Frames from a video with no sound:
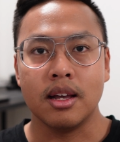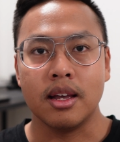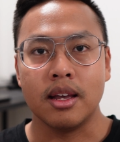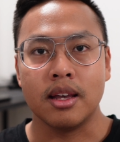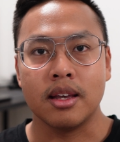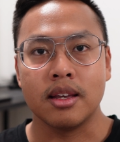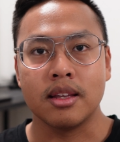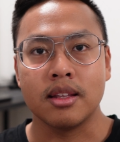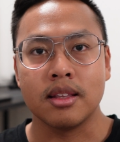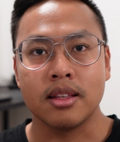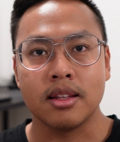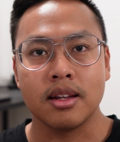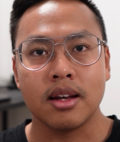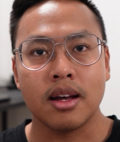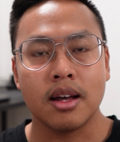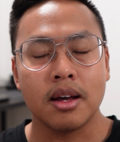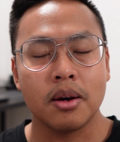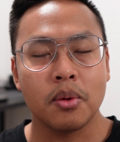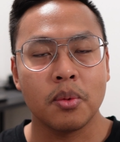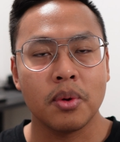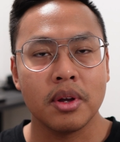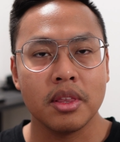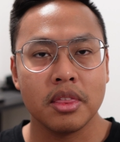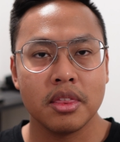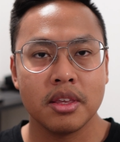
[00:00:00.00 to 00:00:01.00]
And
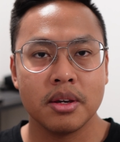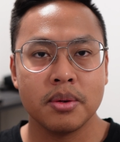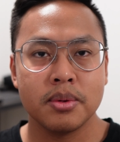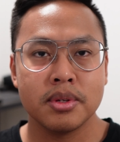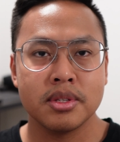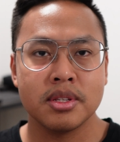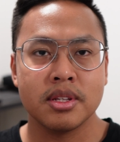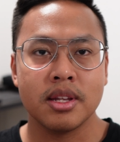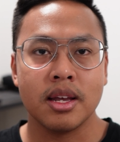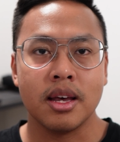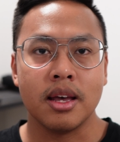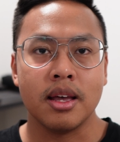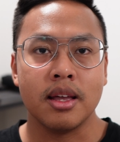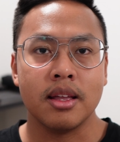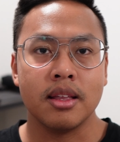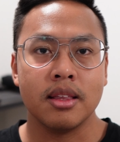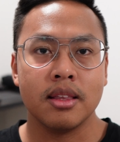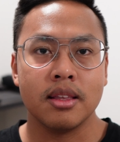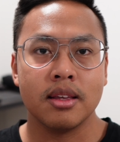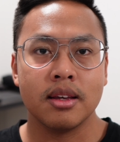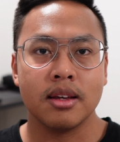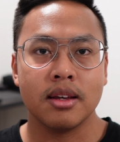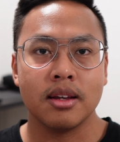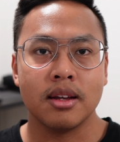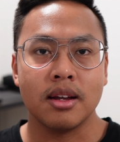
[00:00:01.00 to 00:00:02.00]
one thing was
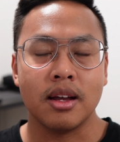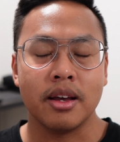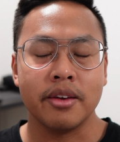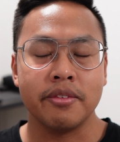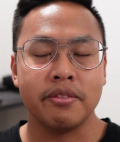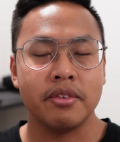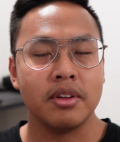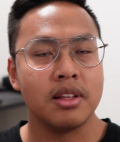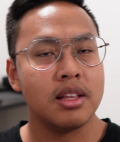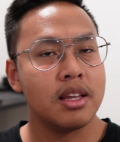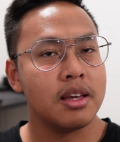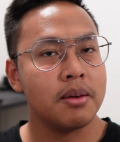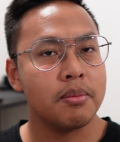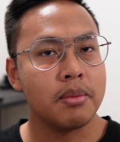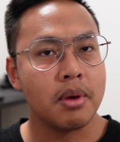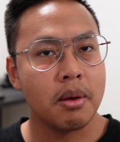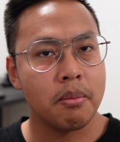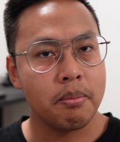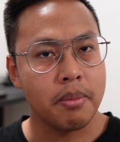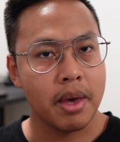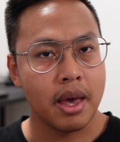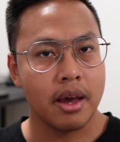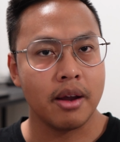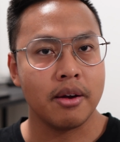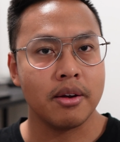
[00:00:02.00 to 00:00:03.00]
that I feel like my
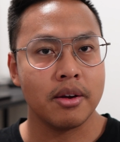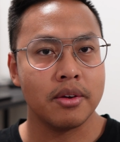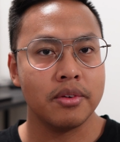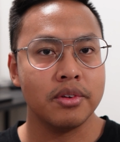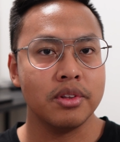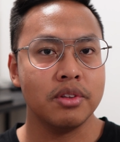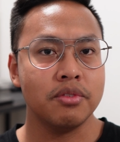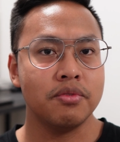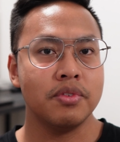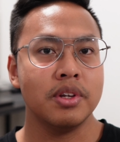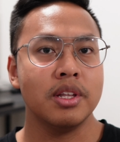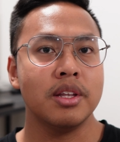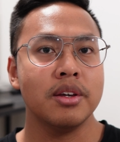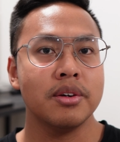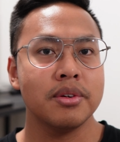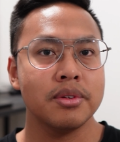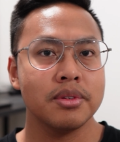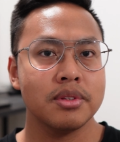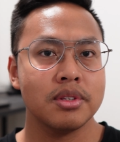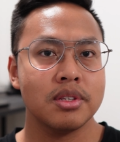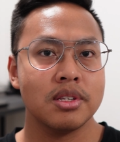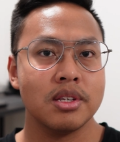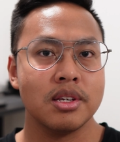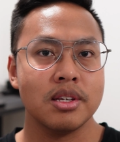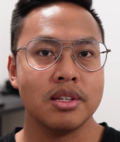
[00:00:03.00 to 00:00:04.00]
background in the
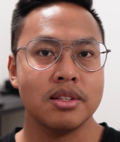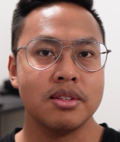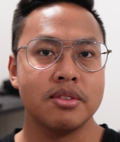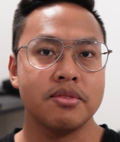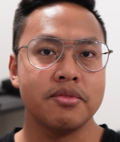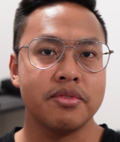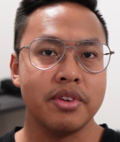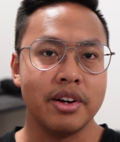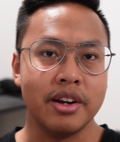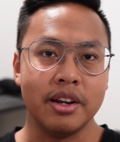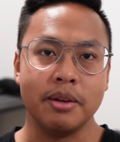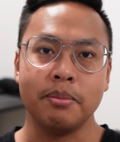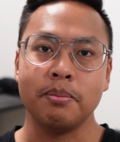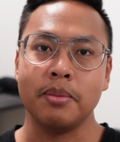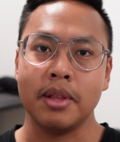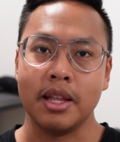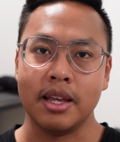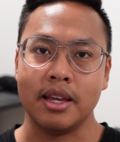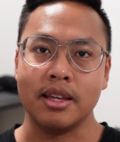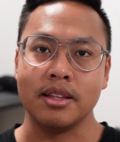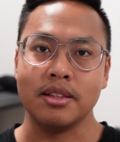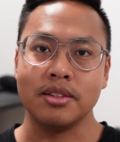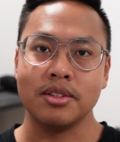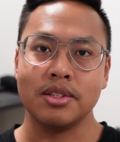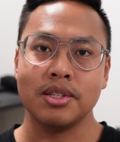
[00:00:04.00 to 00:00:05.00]
videos is very
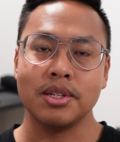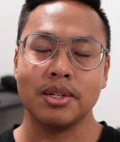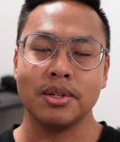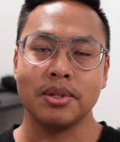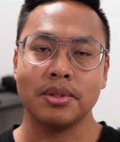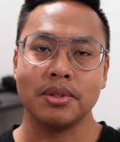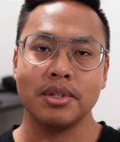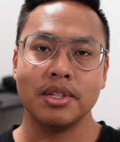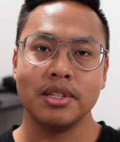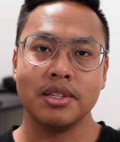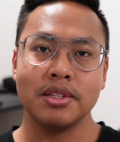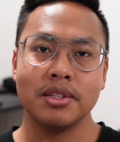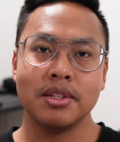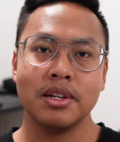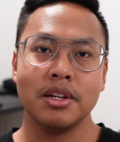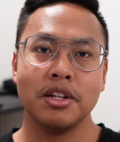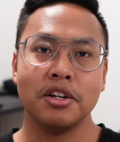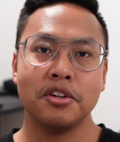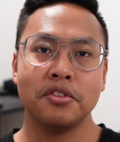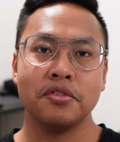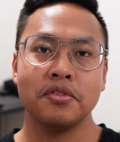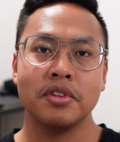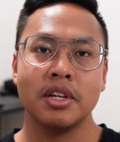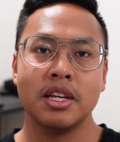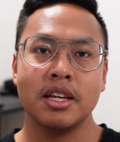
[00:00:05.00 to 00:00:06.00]
plain, so instead
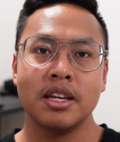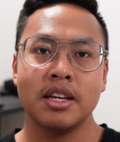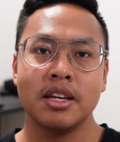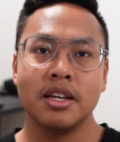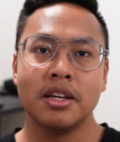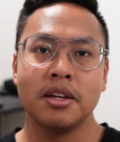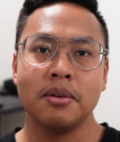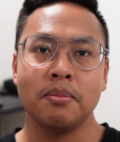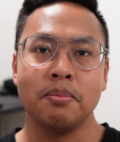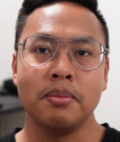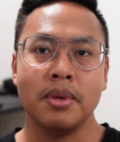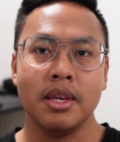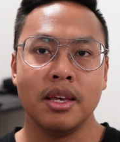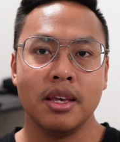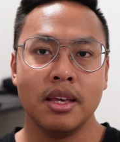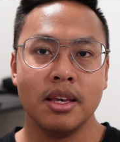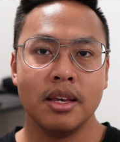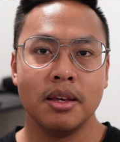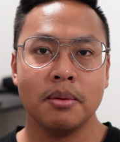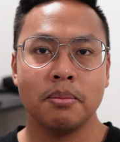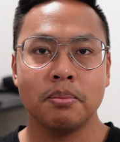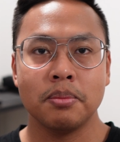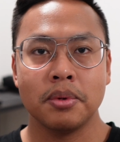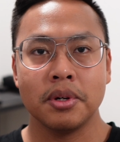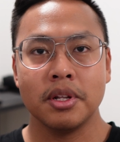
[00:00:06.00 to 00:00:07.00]
of
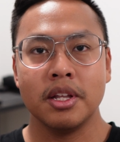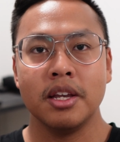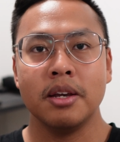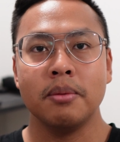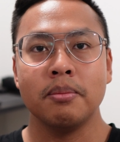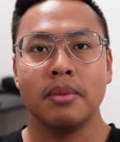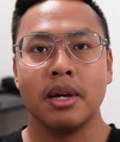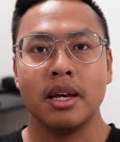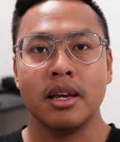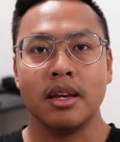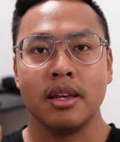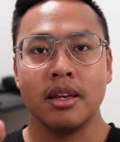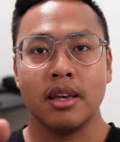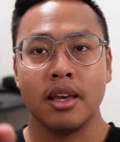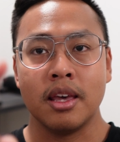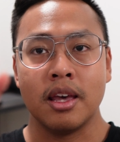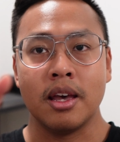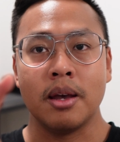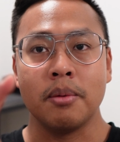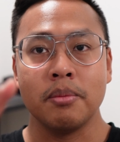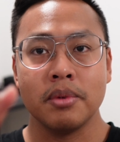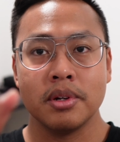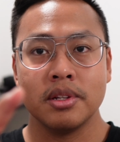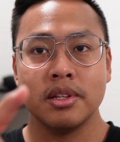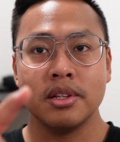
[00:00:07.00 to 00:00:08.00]
me putting my
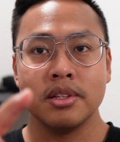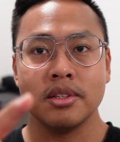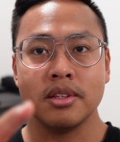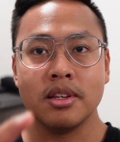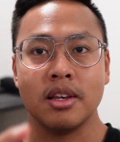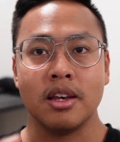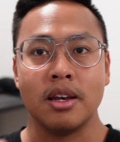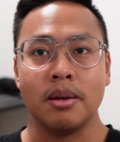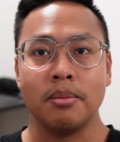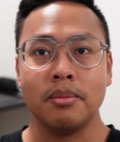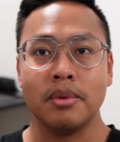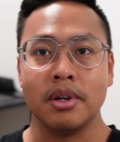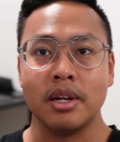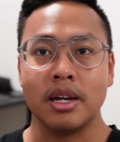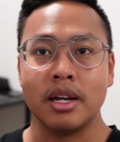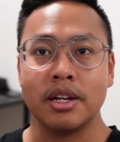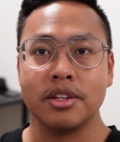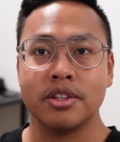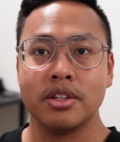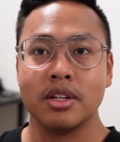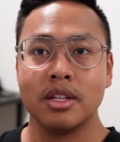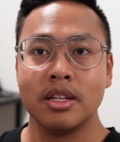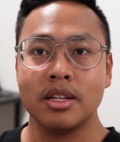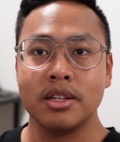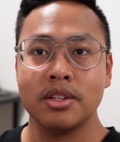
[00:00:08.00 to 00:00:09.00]
camera, this camera
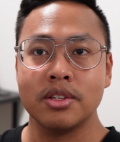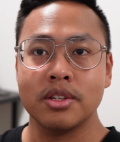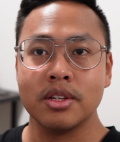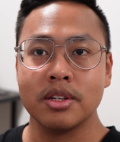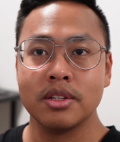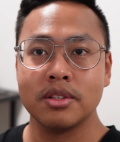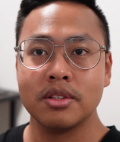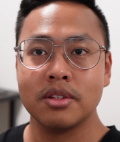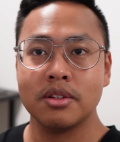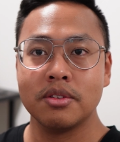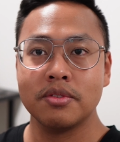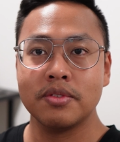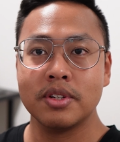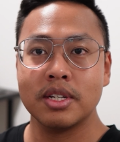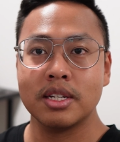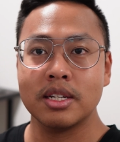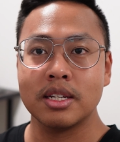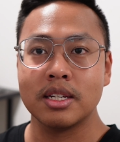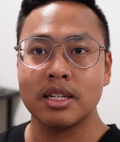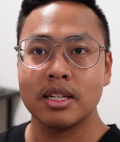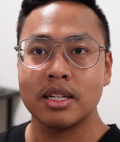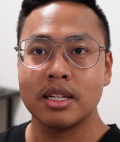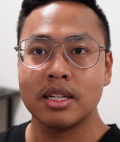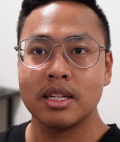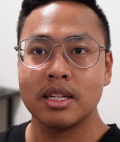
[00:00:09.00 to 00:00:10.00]
actually just over